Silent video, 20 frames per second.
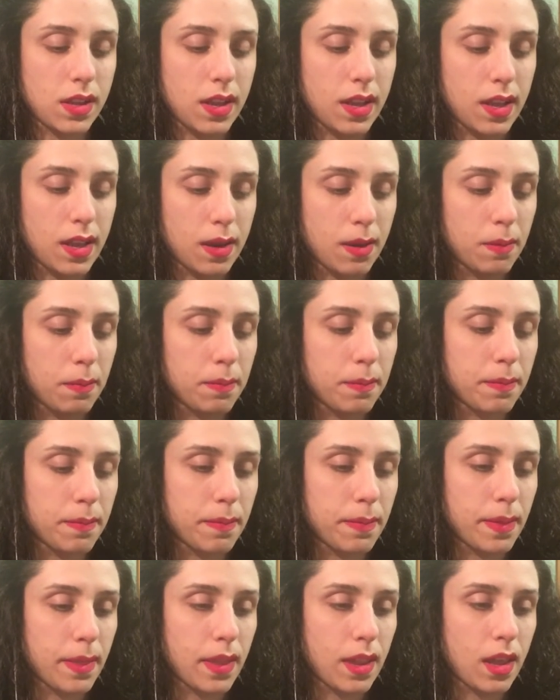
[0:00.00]
Yep.
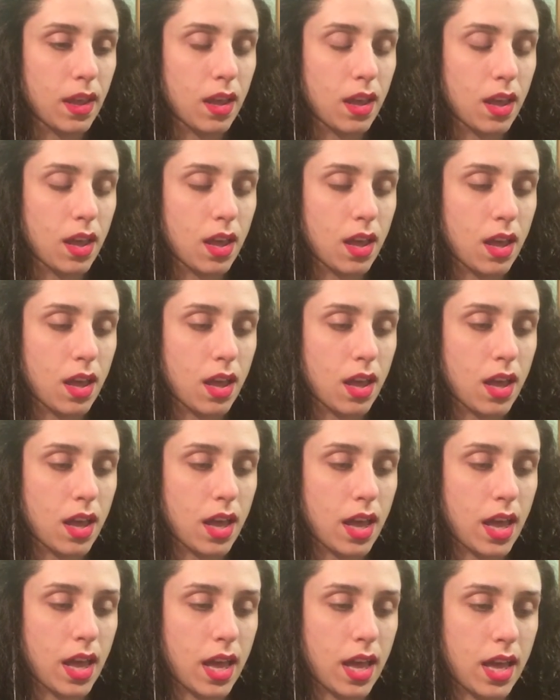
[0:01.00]

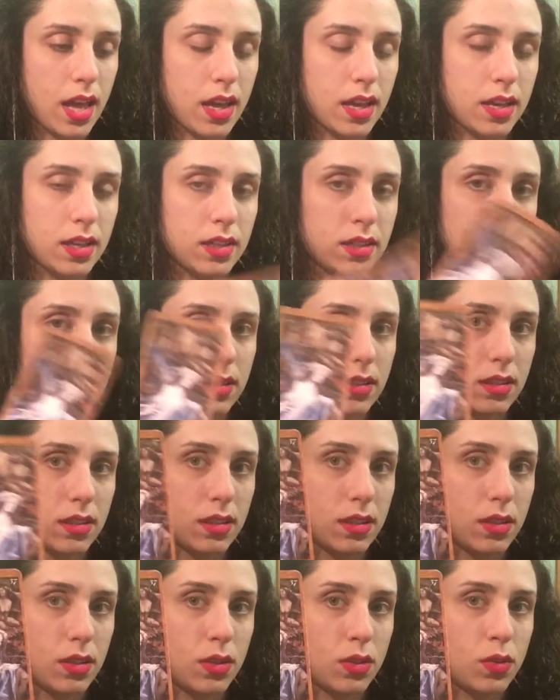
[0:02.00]
And
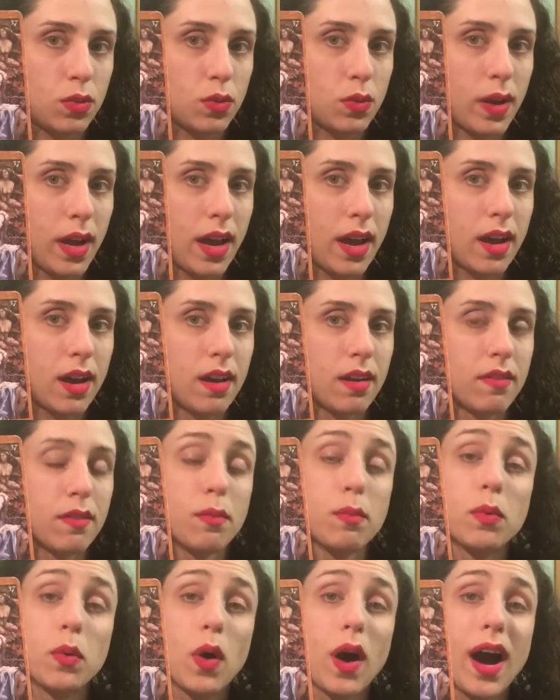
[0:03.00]
you have
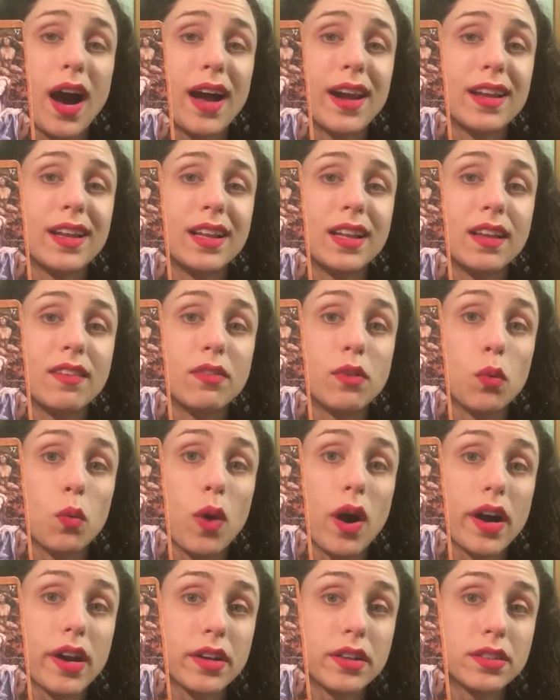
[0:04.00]
Pohariel of the
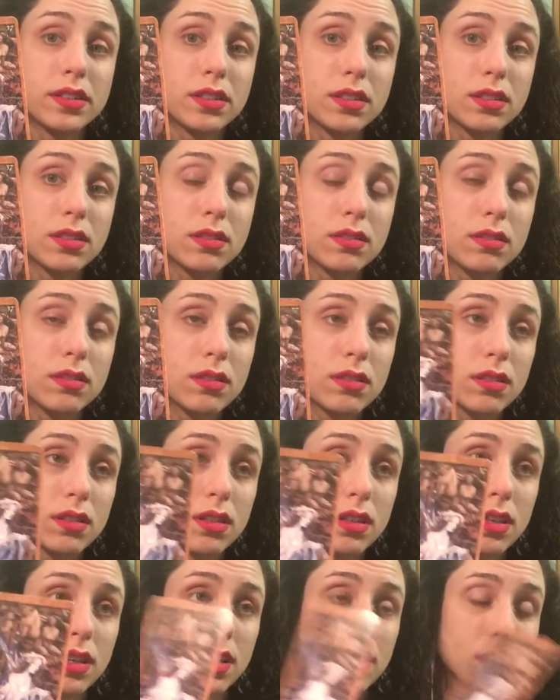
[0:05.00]
Waters
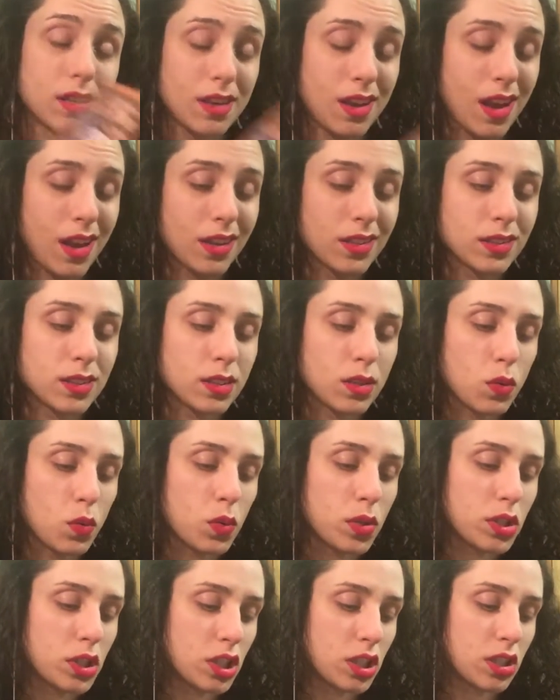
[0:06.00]
next,
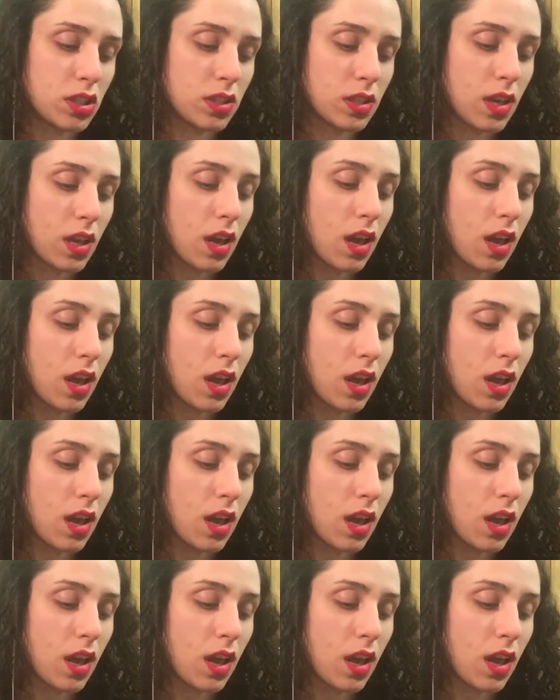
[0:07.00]
which is